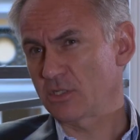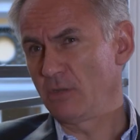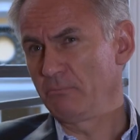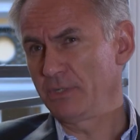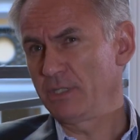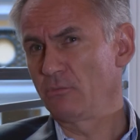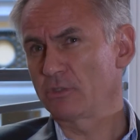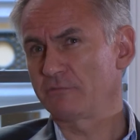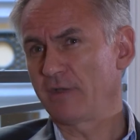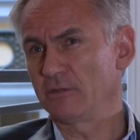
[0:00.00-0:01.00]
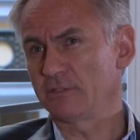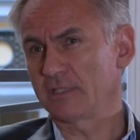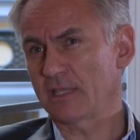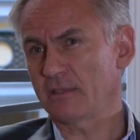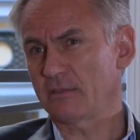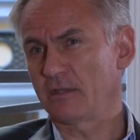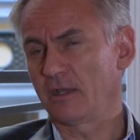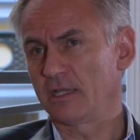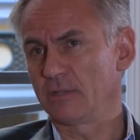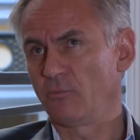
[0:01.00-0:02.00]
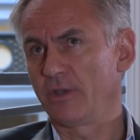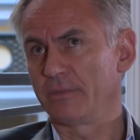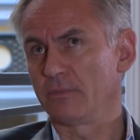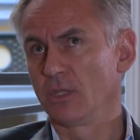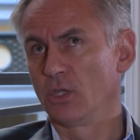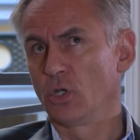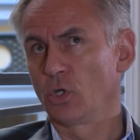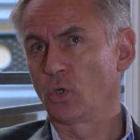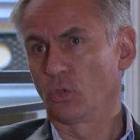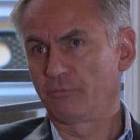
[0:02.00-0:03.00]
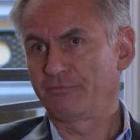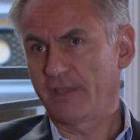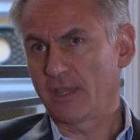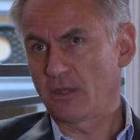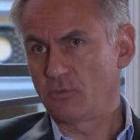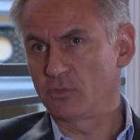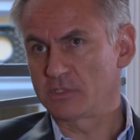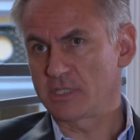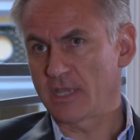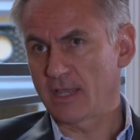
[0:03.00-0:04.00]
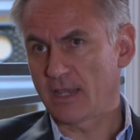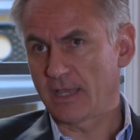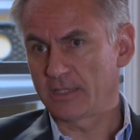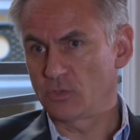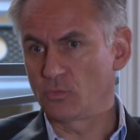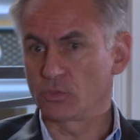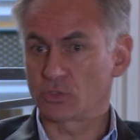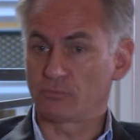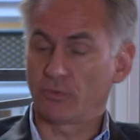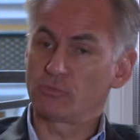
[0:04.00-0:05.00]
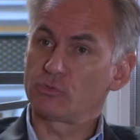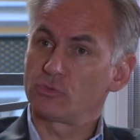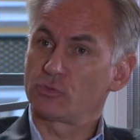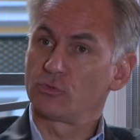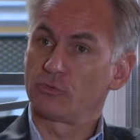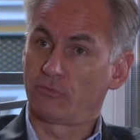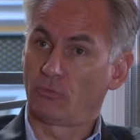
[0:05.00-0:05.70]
company was founded at that time when Gulf Air, who was the airline who was supposed to serve